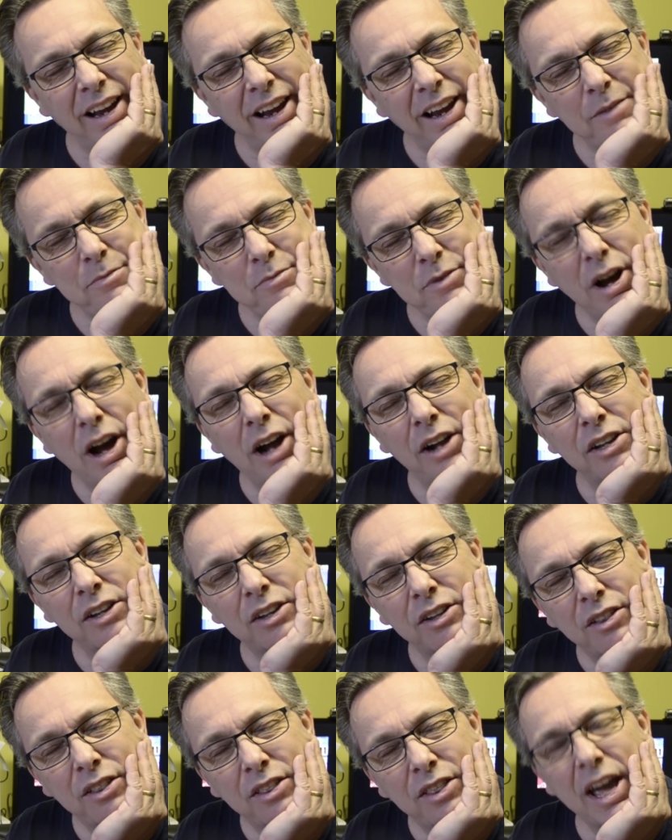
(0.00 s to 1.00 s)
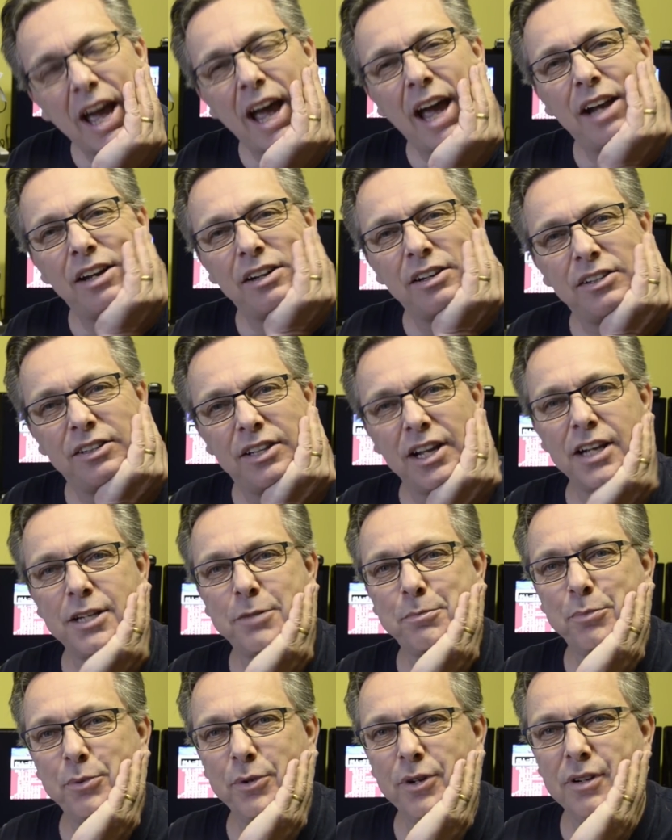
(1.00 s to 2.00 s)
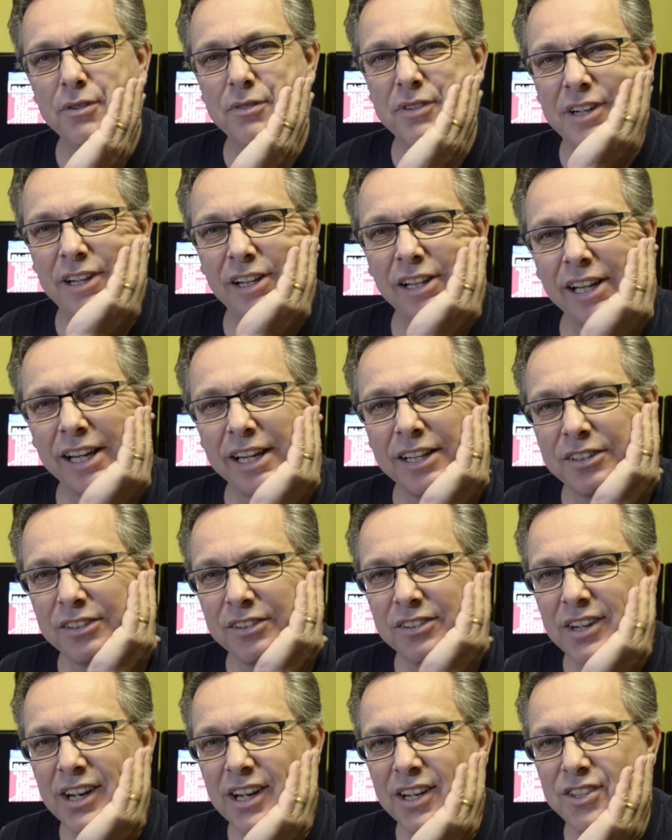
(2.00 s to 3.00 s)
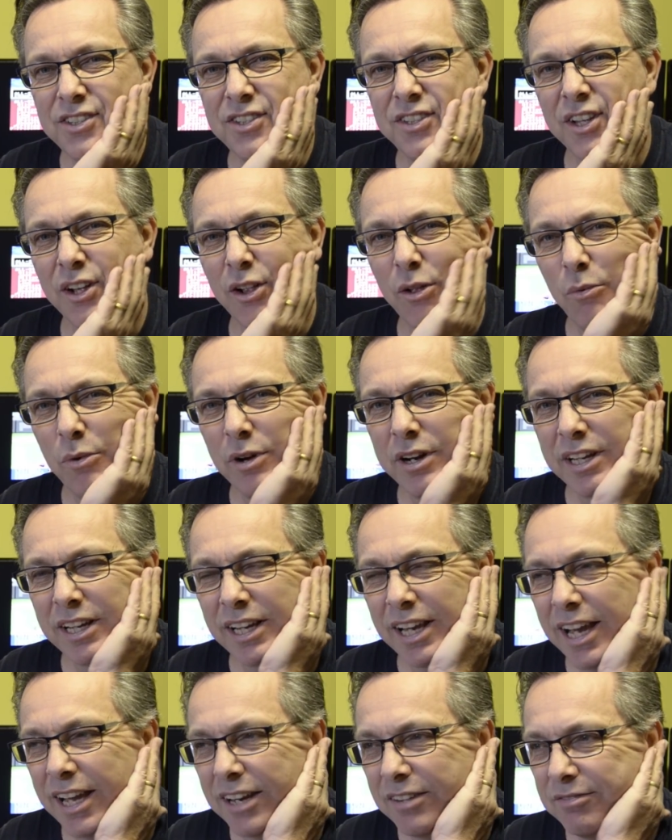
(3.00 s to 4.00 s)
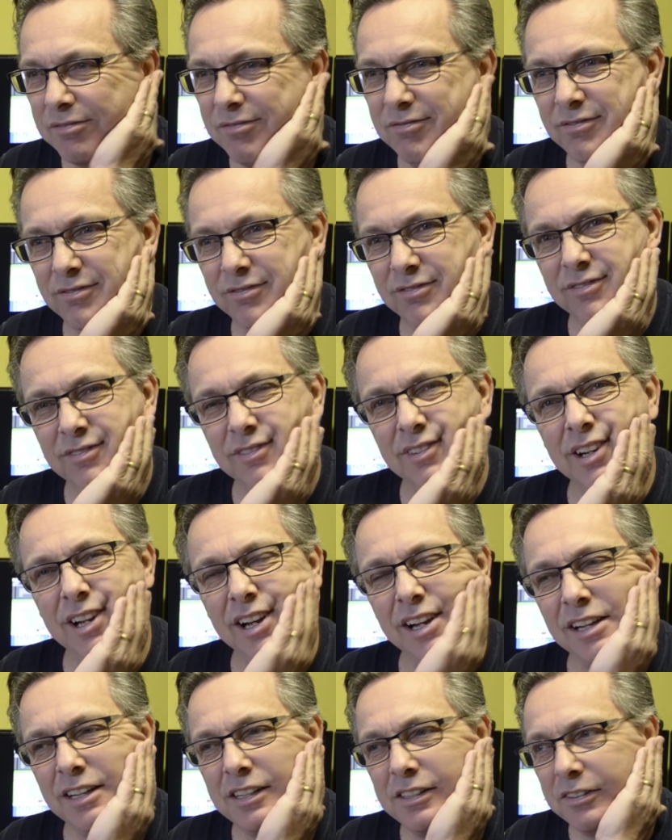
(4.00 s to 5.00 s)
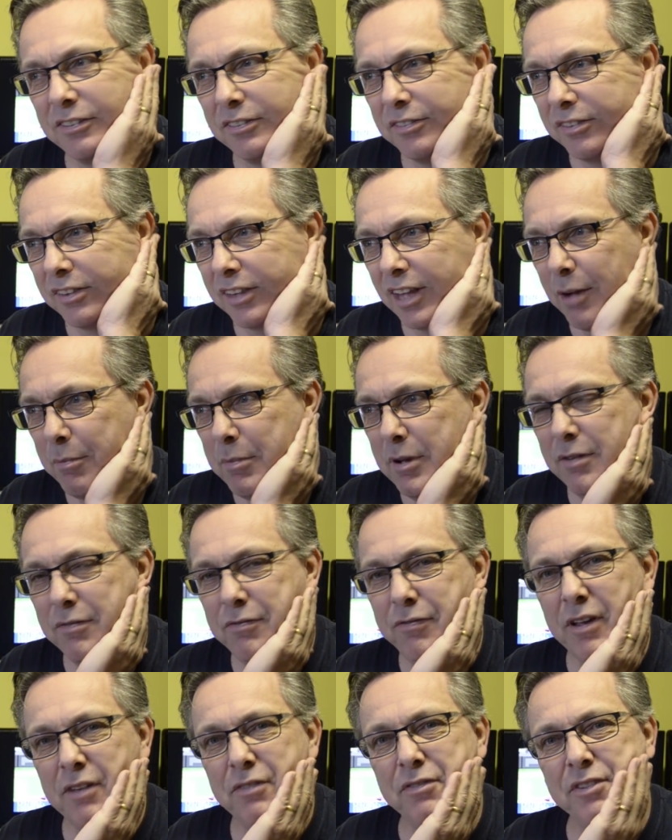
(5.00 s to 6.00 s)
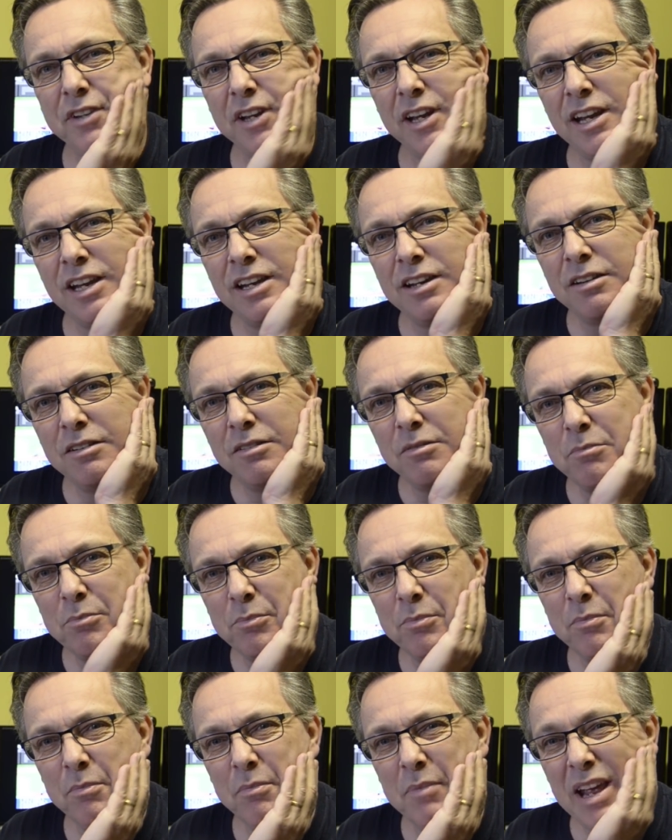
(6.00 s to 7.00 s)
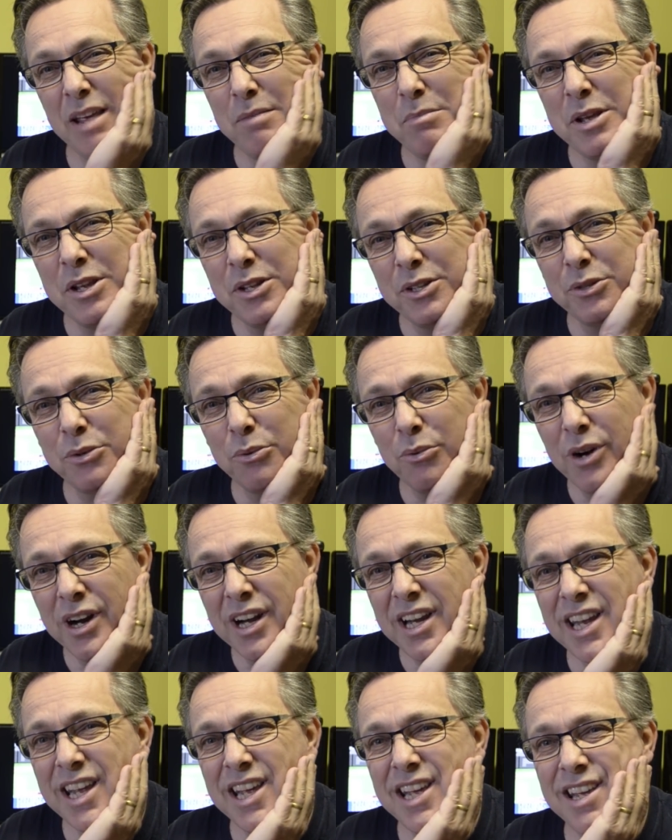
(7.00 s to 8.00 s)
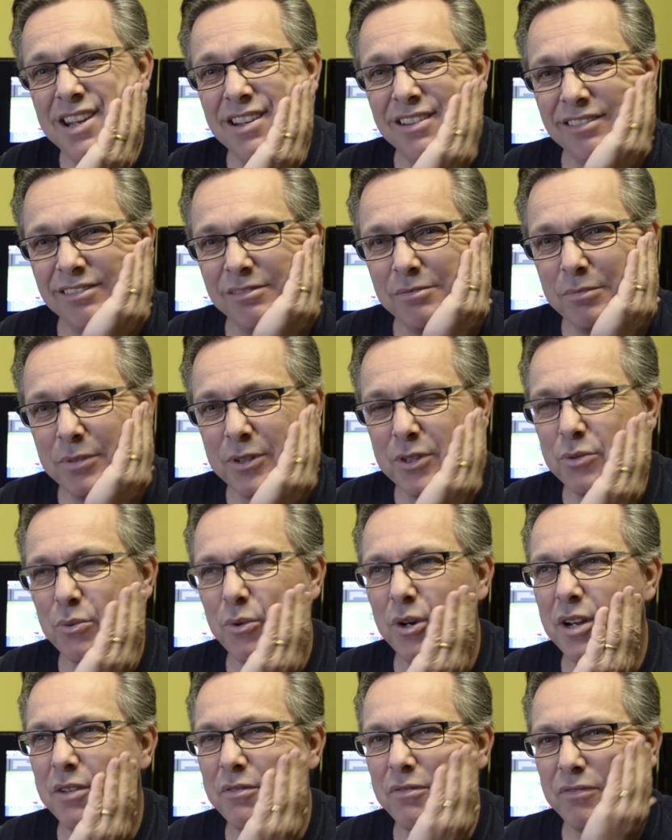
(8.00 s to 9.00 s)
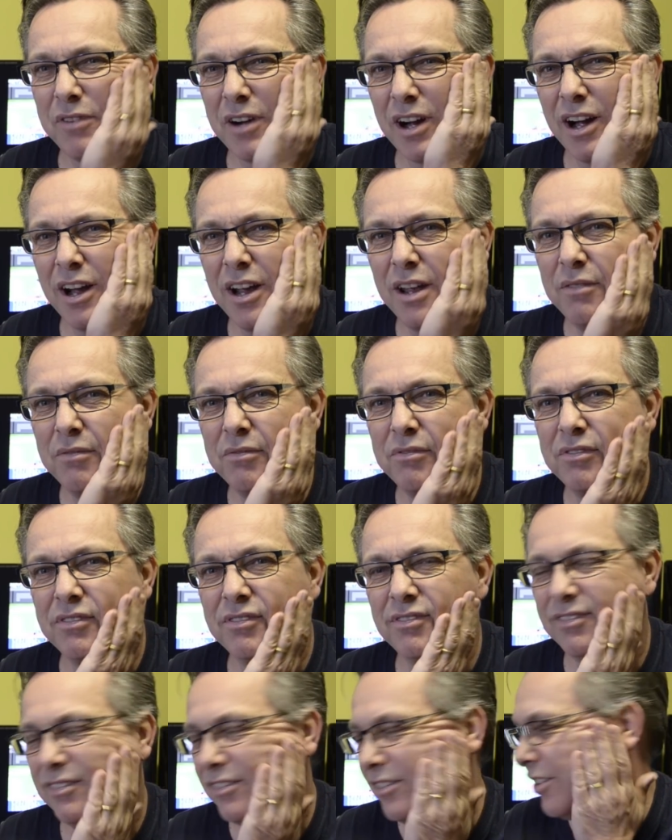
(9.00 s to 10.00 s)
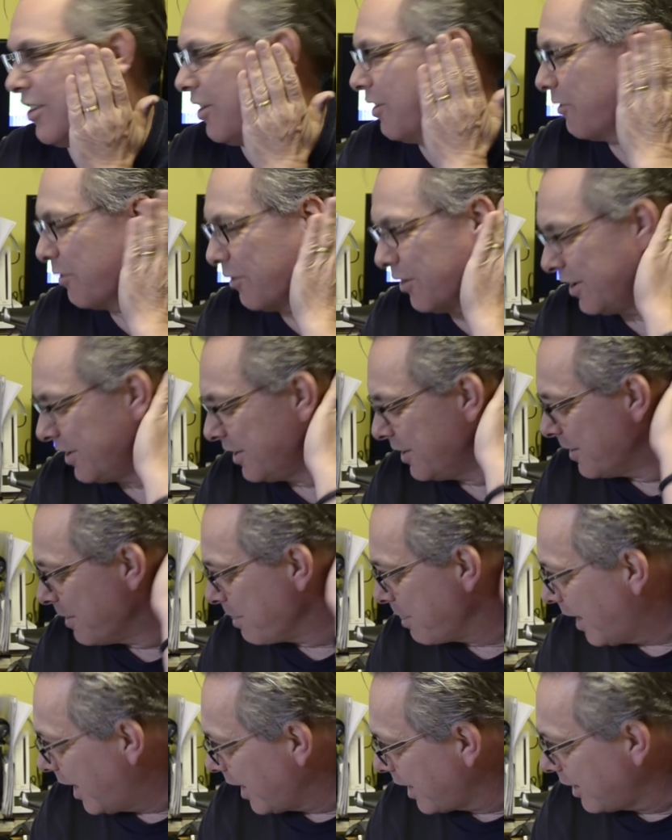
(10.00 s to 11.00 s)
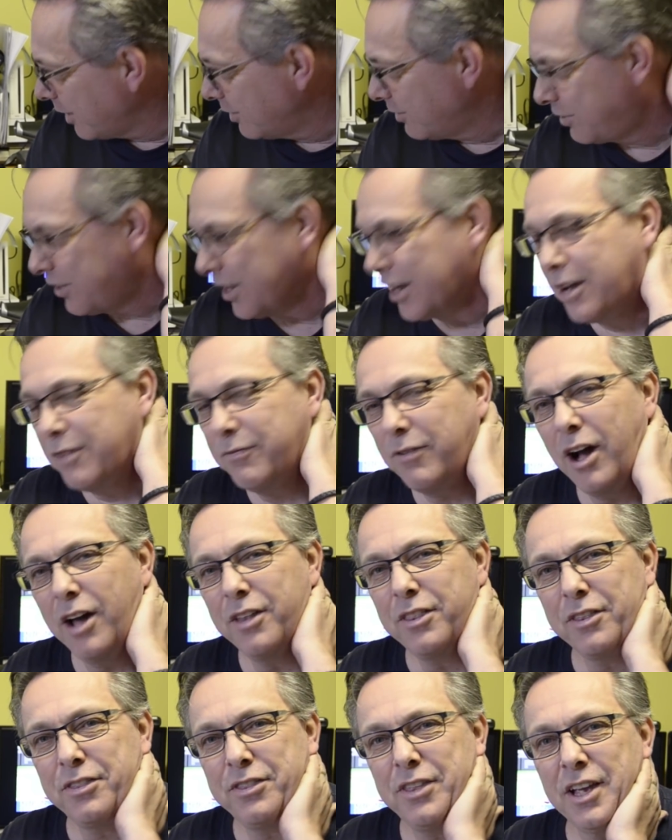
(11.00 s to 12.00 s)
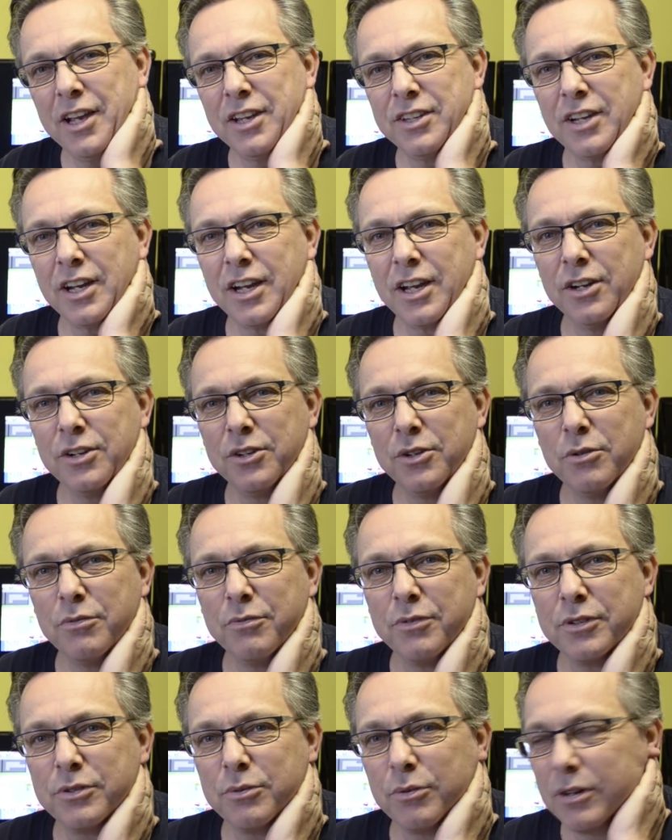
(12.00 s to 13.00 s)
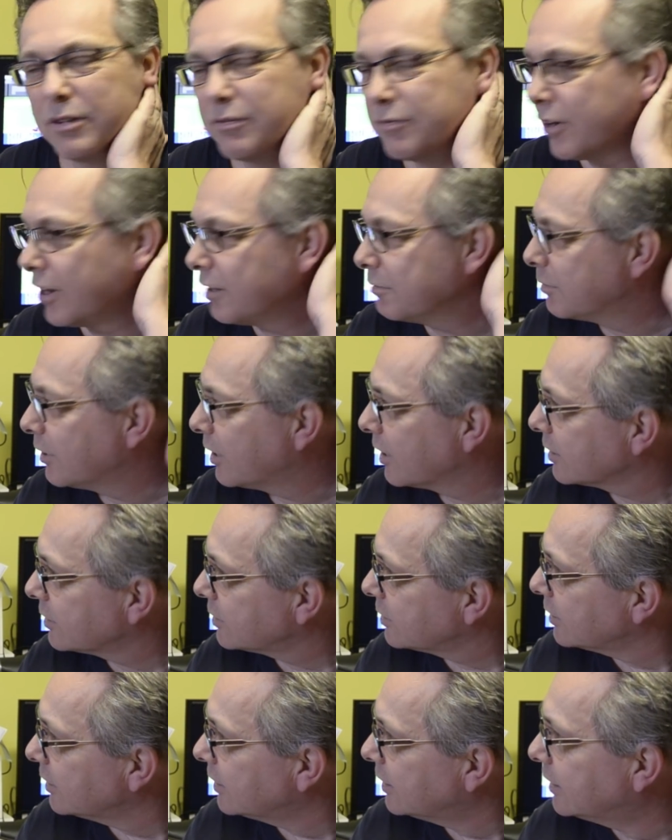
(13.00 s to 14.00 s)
I'm not that desperate of a collector. I still want to get, 15, maybe 20, but 25, no. I can think of other things I can do for $25.